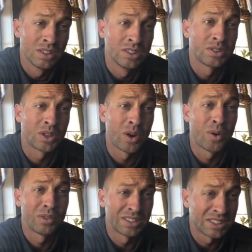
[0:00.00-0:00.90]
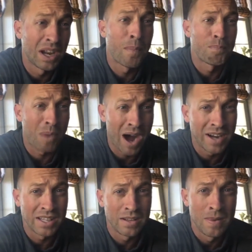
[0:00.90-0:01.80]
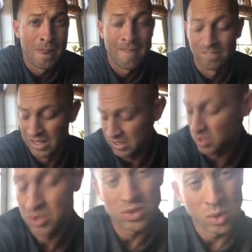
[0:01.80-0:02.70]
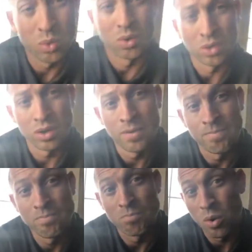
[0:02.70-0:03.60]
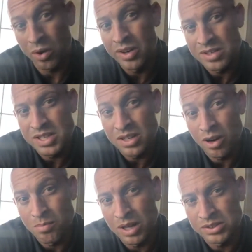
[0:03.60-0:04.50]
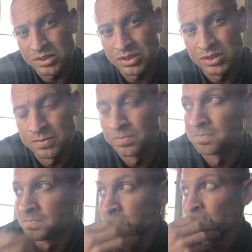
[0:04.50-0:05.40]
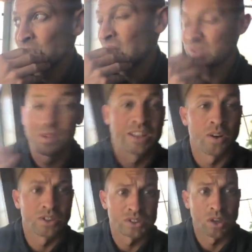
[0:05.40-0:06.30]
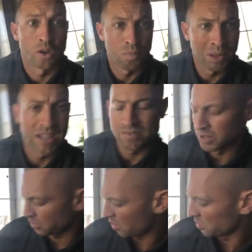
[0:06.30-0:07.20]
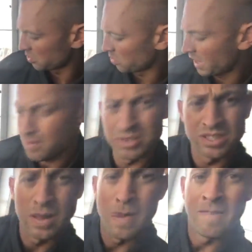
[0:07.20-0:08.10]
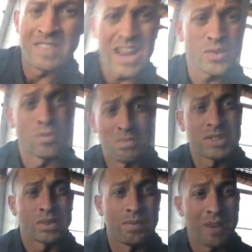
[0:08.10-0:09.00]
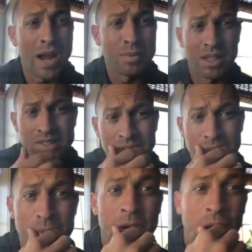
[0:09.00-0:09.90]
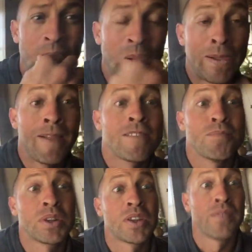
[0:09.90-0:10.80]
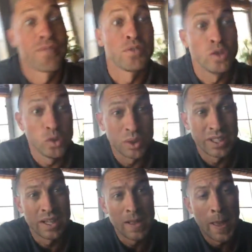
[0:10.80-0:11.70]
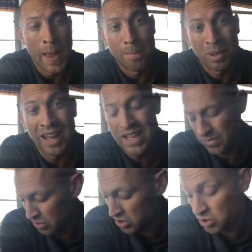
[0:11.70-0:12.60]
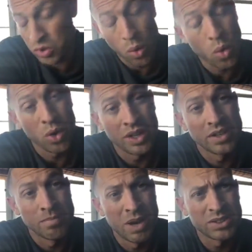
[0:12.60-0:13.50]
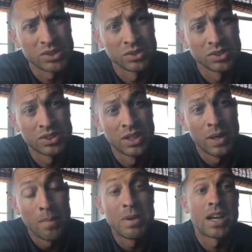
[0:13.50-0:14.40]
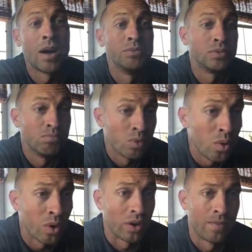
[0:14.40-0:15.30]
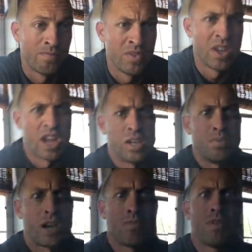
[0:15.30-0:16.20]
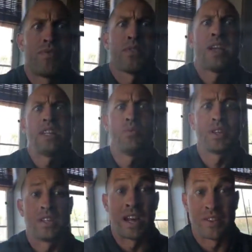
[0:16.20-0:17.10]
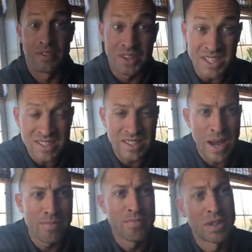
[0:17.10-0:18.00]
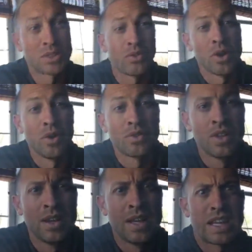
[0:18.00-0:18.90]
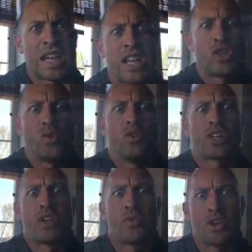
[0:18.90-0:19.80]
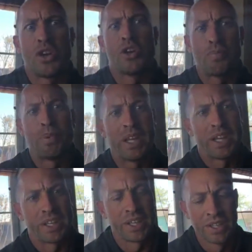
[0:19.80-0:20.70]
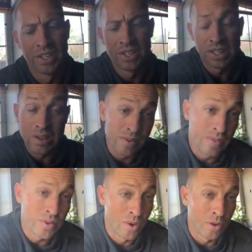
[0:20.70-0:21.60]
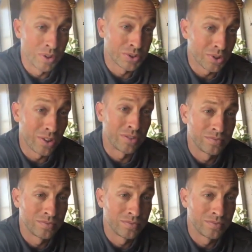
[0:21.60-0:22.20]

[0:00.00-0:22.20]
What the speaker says: So listen up, body. Let's store more energy in our muscles. That's why they call it sarcoplasmic growth. So what happens is the actual muscle fiber doesn't bigger, but the fluid and plasma stored in your muscles becomes more. And you become inflated with it. Now, this type of muscle growth can get you looking real big, even if you aren't real strong.